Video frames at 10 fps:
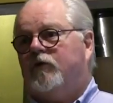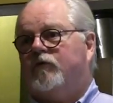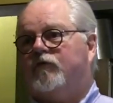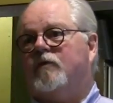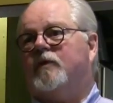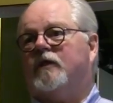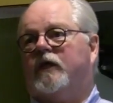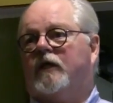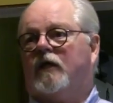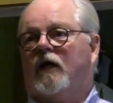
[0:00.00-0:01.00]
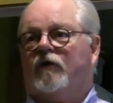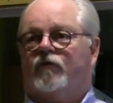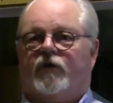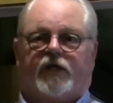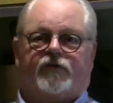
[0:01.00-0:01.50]
two seemingly
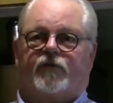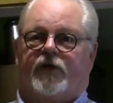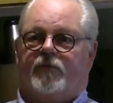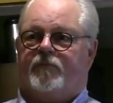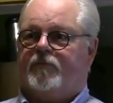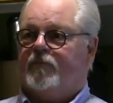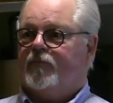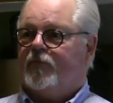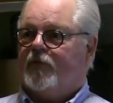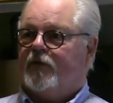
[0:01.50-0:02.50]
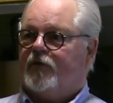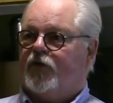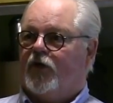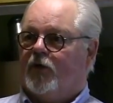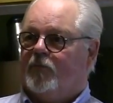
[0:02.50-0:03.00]
contradictory
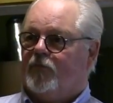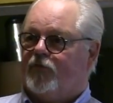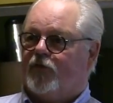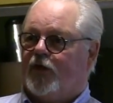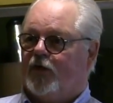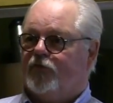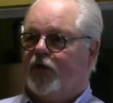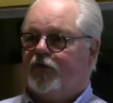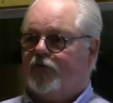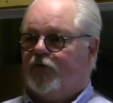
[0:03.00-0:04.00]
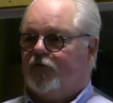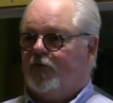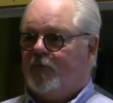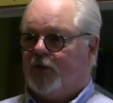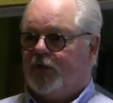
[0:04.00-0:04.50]
terms, you know, justice
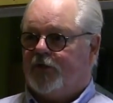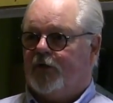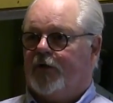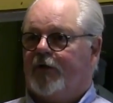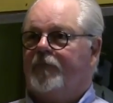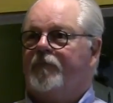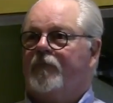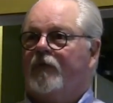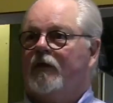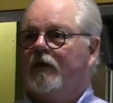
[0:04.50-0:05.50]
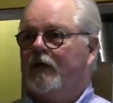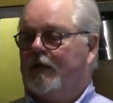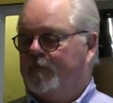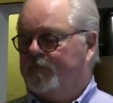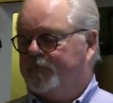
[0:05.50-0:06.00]
and military.
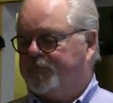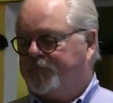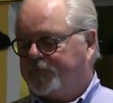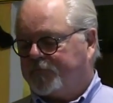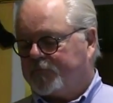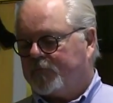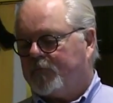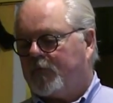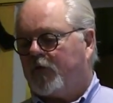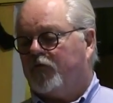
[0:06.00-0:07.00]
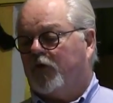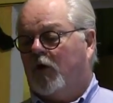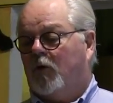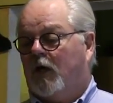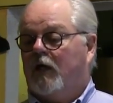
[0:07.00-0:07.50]
Um,
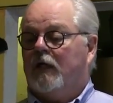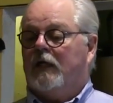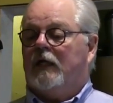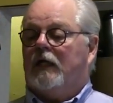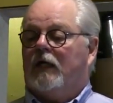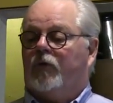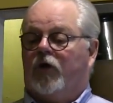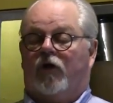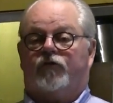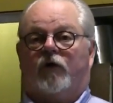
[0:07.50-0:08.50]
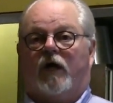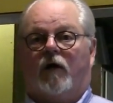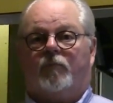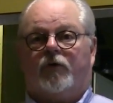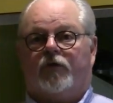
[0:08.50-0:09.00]
so we also
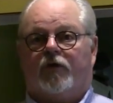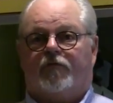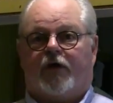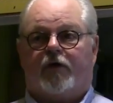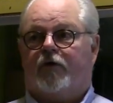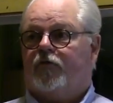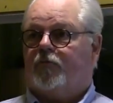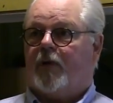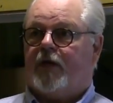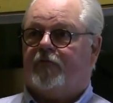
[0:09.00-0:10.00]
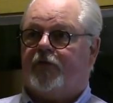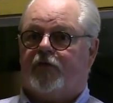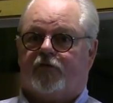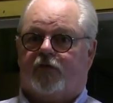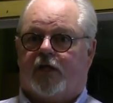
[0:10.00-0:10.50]
help with veterans
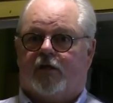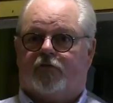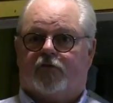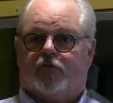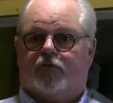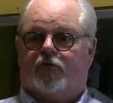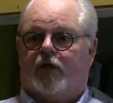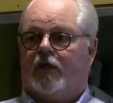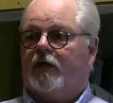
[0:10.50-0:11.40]
benefits. Dennis is